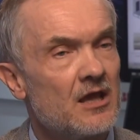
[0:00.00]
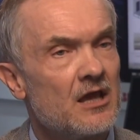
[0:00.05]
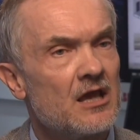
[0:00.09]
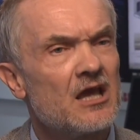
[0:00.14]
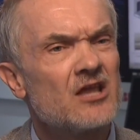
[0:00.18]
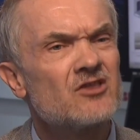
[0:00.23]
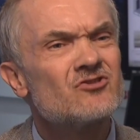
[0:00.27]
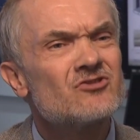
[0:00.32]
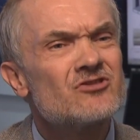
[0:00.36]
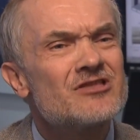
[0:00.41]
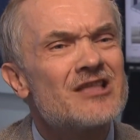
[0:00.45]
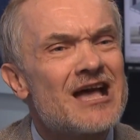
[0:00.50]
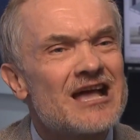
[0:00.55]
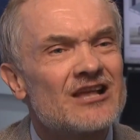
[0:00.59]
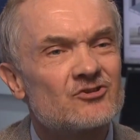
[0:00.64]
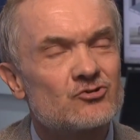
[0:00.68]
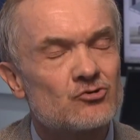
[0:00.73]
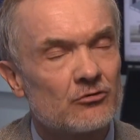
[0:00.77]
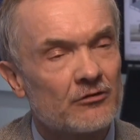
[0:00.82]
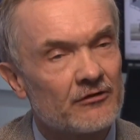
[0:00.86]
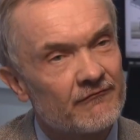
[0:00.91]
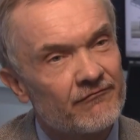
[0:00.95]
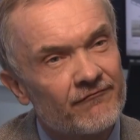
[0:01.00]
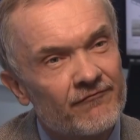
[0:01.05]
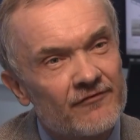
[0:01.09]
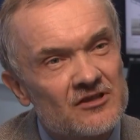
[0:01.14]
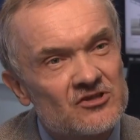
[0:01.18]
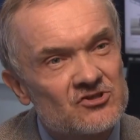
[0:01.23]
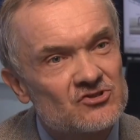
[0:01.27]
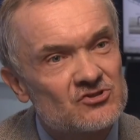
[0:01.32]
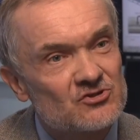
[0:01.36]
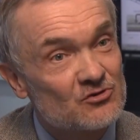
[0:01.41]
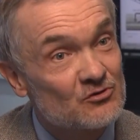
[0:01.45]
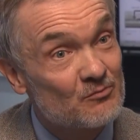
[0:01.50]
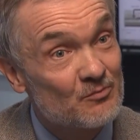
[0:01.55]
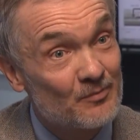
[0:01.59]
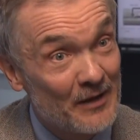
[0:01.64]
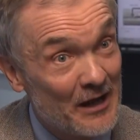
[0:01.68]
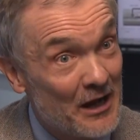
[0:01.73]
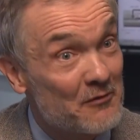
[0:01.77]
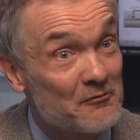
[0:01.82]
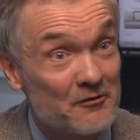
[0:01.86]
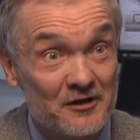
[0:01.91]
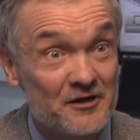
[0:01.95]
It naturally fits to
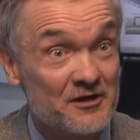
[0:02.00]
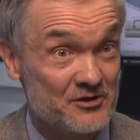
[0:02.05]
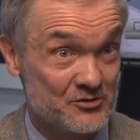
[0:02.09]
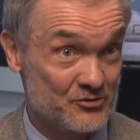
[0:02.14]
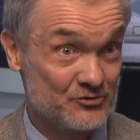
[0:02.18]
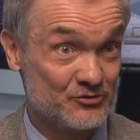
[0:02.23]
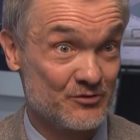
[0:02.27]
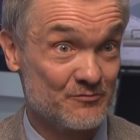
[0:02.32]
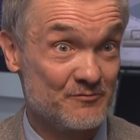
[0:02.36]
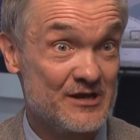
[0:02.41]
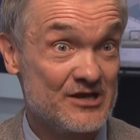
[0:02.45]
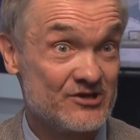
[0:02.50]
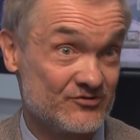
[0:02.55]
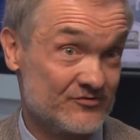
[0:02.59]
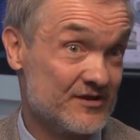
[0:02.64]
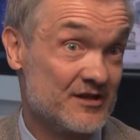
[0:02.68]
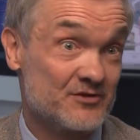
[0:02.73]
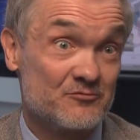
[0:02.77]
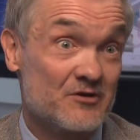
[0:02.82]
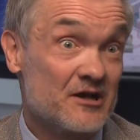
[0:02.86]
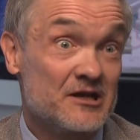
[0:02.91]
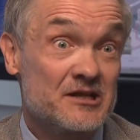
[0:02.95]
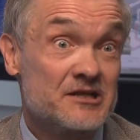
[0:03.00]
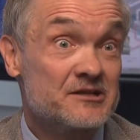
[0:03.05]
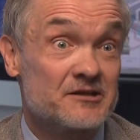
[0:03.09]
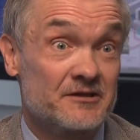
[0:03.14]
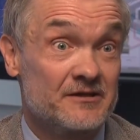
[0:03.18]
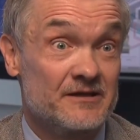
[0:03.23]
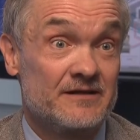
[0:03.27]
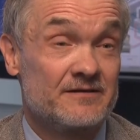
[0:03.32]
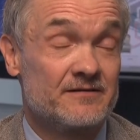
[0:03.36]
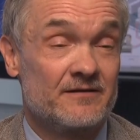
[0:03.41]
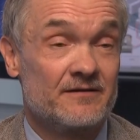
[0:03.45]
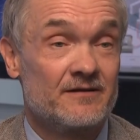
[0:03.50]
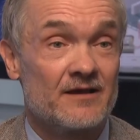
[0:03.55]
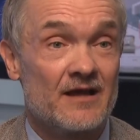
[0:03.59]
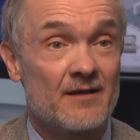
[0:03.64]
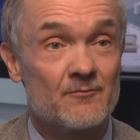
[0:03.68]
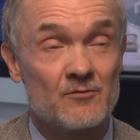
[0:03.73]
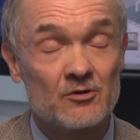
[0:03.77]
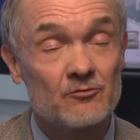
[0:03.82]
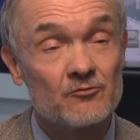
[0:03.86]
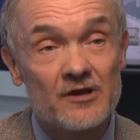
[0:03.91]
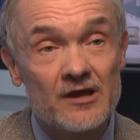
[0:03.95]
power and automation that we are leader at. I
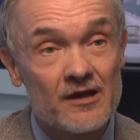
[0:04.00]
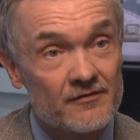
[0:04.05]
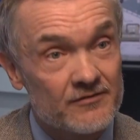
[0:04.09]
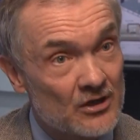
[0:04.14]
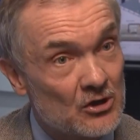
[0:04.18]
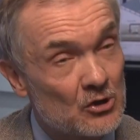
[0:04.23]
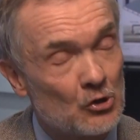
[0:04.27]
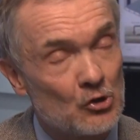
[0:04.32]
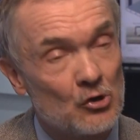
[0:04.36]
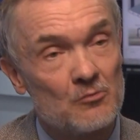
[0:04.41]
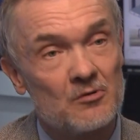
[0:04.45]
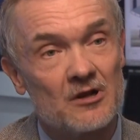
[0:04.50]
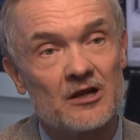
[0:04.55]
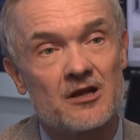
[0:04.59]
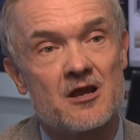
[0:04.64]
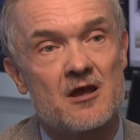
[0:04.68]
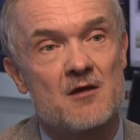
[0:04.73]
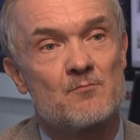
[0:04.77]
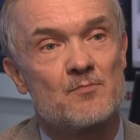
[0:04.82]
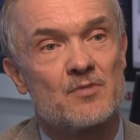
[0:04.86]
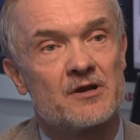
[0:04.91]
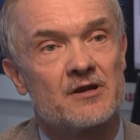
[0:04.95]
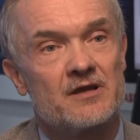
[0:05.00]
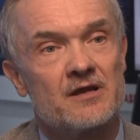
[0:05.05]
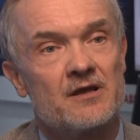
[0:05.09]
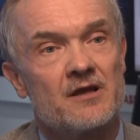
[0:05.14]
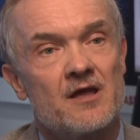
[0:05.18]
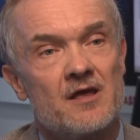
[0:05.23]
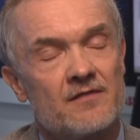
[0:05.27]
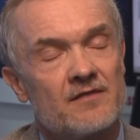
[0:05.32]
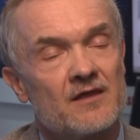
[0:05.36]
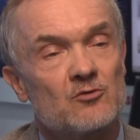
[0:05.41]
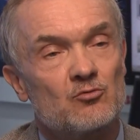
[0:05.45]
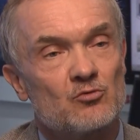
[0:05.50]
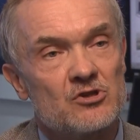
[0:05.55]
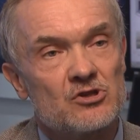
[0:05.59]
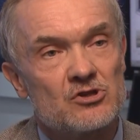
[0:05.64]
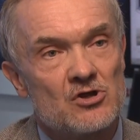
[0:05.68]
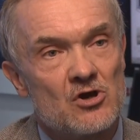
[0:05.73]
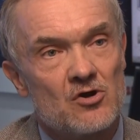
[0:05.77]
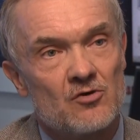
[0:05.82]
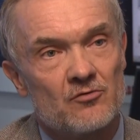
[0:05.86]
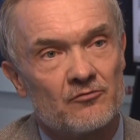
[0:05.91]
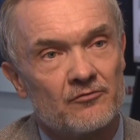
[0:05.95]
mean, we are the global company that we
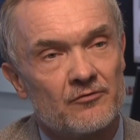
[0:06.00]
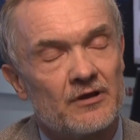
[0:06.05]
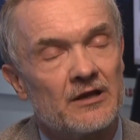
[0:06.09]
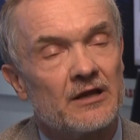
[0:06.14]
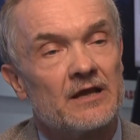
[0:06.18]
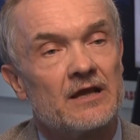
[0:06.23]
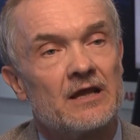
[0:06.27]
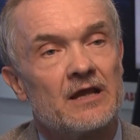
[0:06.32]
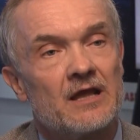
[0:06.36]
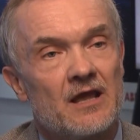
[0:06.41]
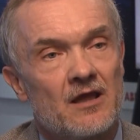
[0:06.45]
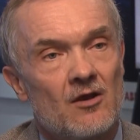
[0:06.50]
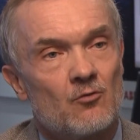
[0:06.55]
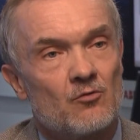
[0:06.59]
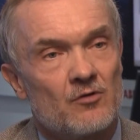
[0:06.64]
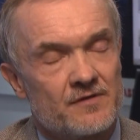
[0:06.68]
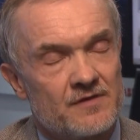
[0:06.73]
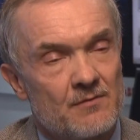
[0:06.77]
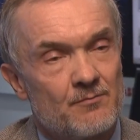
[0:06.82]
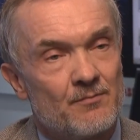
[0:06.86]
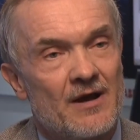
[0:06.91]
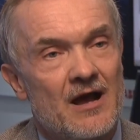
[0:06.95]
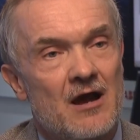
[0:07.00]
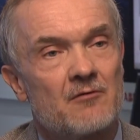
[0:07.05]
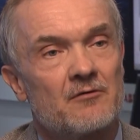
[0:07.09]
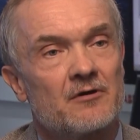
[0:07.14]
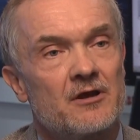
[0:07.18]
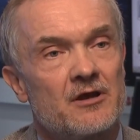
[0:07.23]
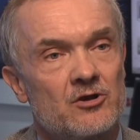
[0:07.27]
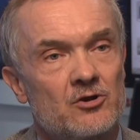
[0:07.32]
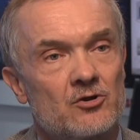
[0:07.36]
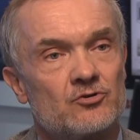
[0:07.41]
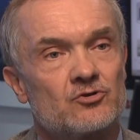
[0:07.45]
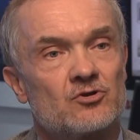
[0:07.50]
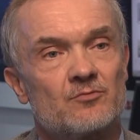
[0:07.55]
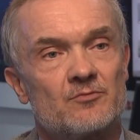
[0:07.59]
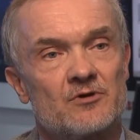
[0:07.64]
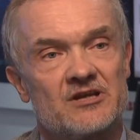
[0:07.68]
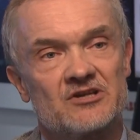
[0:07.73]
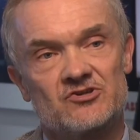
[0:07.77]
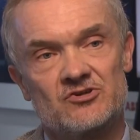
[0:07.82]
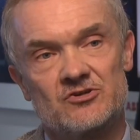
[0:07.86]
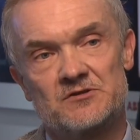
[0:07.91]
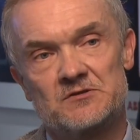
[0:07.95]
know really what the power and
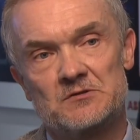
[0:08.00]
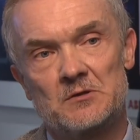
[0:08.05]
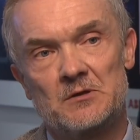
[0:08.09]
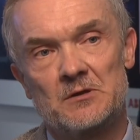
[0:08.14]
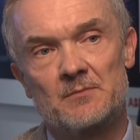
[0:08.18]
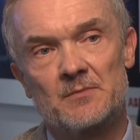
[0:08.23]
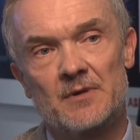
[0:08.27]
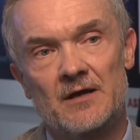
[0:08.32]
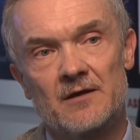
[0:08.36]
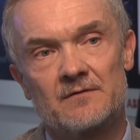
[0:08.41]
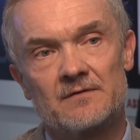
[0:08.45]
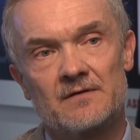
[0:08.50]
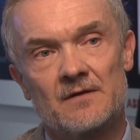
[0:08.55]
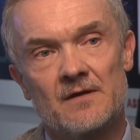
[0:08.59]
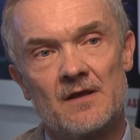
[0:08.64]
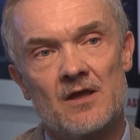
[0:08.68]
automation is all about.